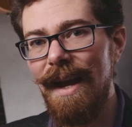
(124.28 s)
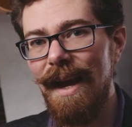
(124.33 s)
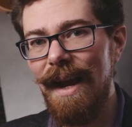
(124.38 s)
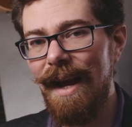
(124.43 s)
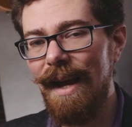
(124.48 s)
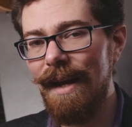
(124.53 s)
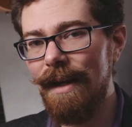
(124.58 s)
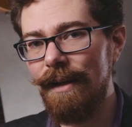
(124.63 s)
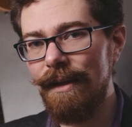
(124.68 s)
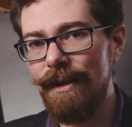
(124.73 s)

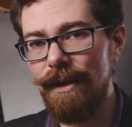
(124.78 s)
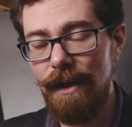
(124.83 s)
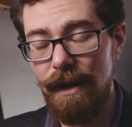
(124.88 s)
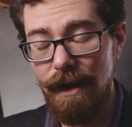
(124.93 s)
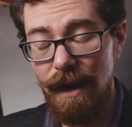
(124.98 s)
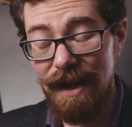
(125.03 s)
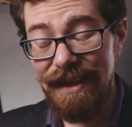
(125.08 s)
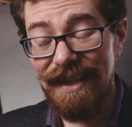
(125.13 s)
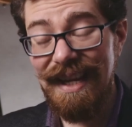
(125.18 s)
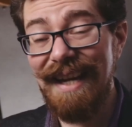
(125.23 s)
And
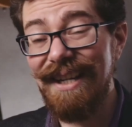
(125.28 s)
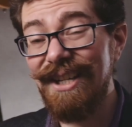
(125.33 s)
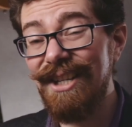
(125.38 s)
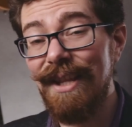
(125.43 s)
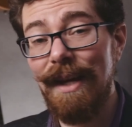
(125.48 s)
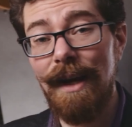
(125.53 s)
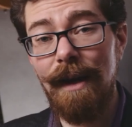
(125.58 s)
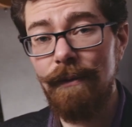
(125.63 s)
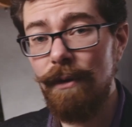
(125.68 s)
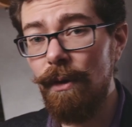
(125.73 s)
attached
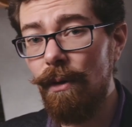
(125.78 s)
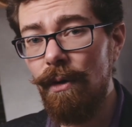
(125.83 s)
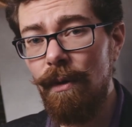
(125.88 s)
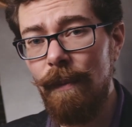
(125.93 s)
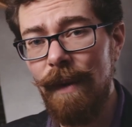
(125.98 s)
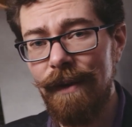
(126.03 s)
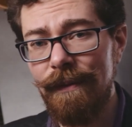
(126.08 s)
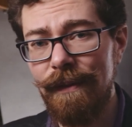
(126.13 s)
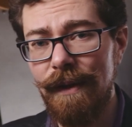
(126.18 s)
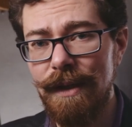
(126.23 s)
to that, I've got all
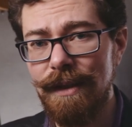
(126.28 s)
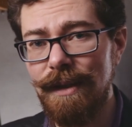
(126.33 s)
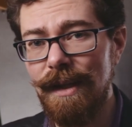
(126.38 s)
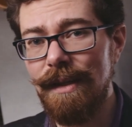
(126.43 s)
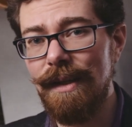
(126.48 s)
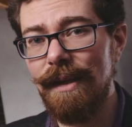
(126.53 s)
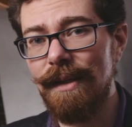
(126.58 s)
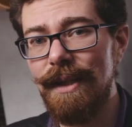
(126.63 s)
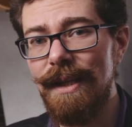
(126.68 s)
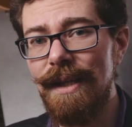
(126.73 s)
my fast
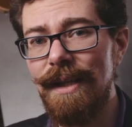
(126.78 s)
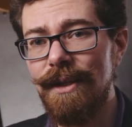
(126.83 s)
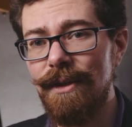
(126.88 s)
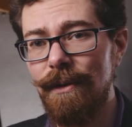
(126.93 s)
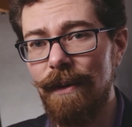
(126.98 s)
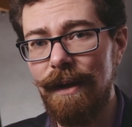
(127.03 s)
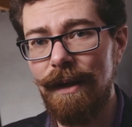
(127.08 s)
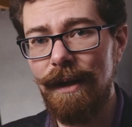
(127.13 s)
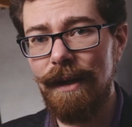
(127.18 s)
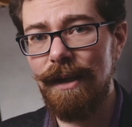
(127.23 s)
SSDs
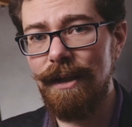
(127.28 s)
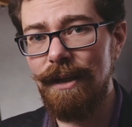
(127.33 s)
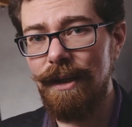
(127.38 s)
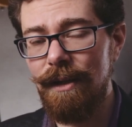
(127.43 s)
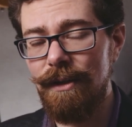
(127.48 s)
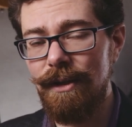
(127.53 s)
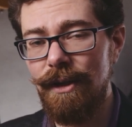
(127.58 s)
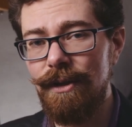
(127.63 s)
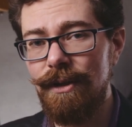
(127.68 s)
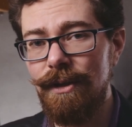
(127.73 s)
so I can
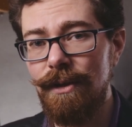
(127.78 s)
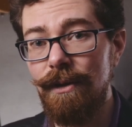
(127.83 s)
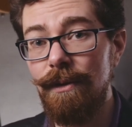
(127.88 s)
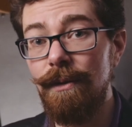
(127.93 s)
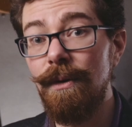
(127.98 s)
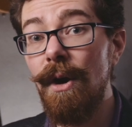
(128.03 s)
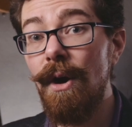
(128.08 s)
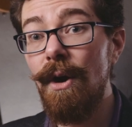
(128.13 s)
continue to